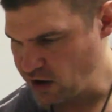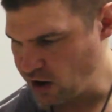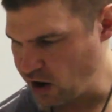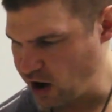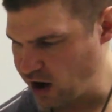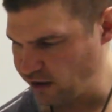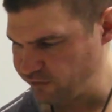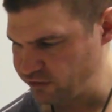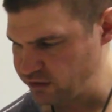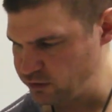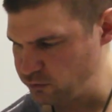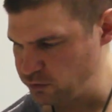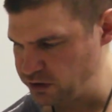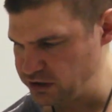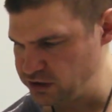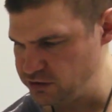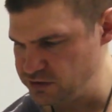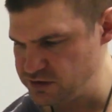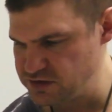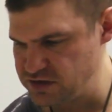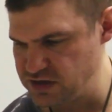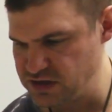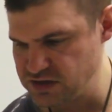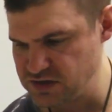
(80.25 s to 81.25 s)
Often we'll
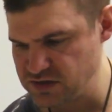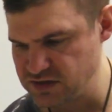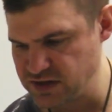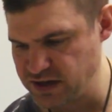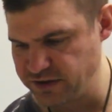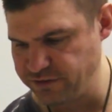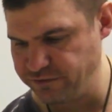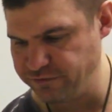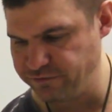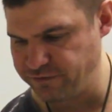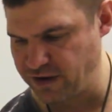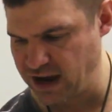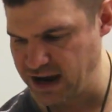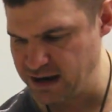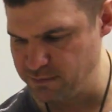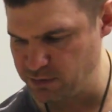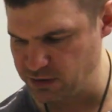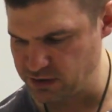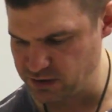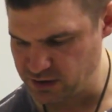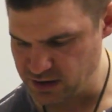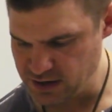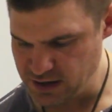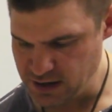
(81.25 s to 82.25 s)
use this
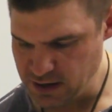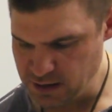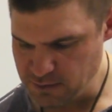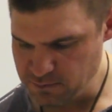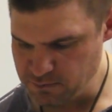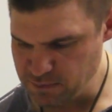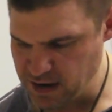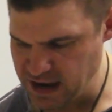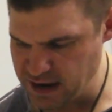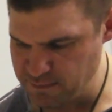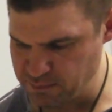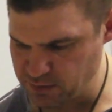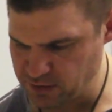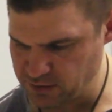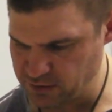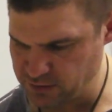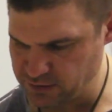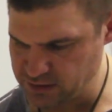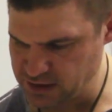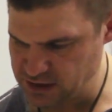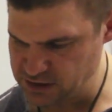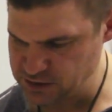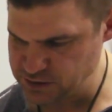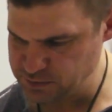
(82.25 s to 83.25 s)
fiber
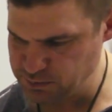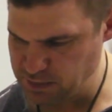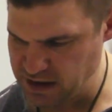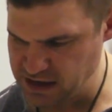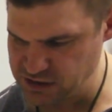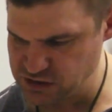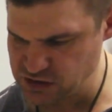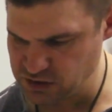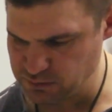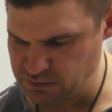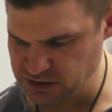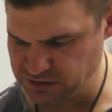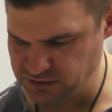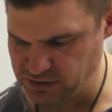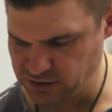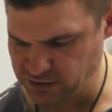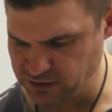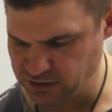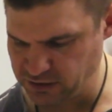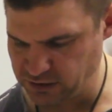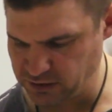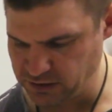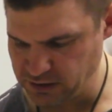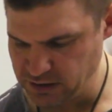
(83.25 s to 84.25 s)
paper spacer
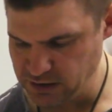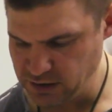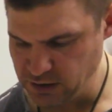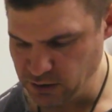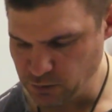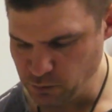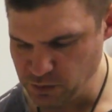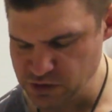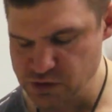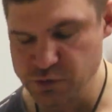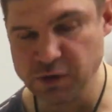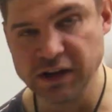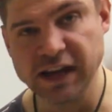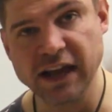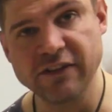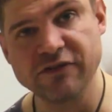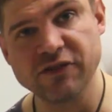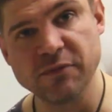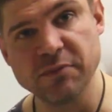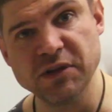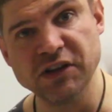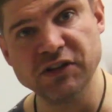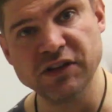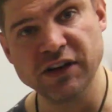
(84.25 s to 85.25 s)
material, which we get
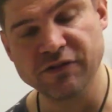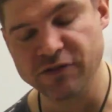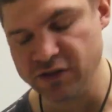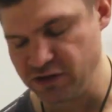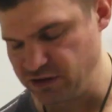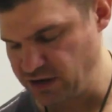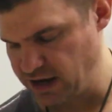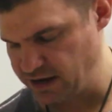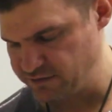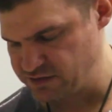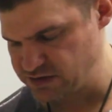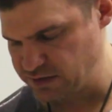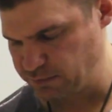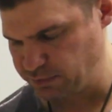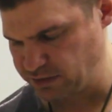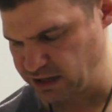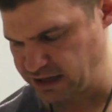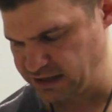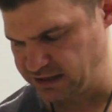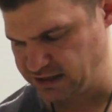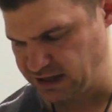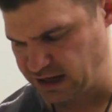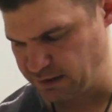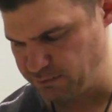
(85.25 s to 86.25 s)
from the different knife
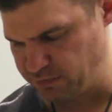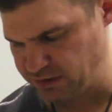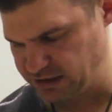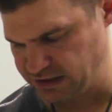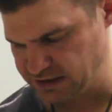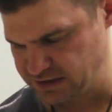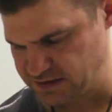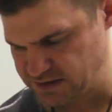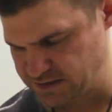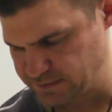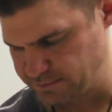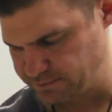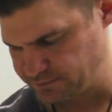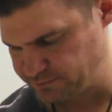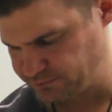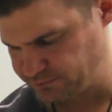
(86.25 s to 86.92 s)
supply companies.